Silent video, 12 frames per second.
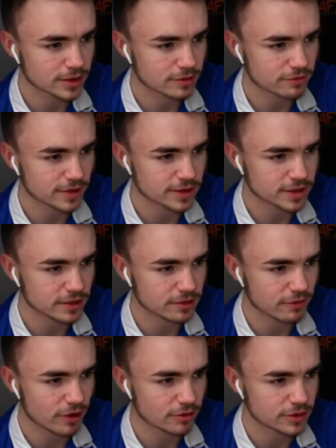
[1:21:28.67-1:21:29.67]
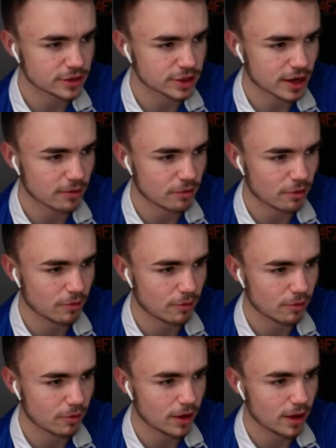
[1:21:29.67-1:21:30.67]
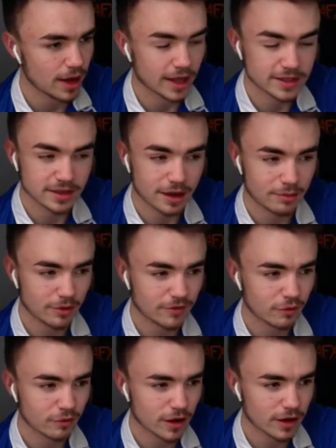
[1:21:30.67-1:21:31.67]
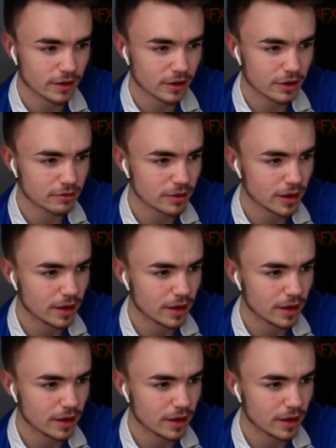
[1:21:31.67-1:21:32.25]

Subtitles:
It's a risky throw to Jack Watmore. It's come off all right, though.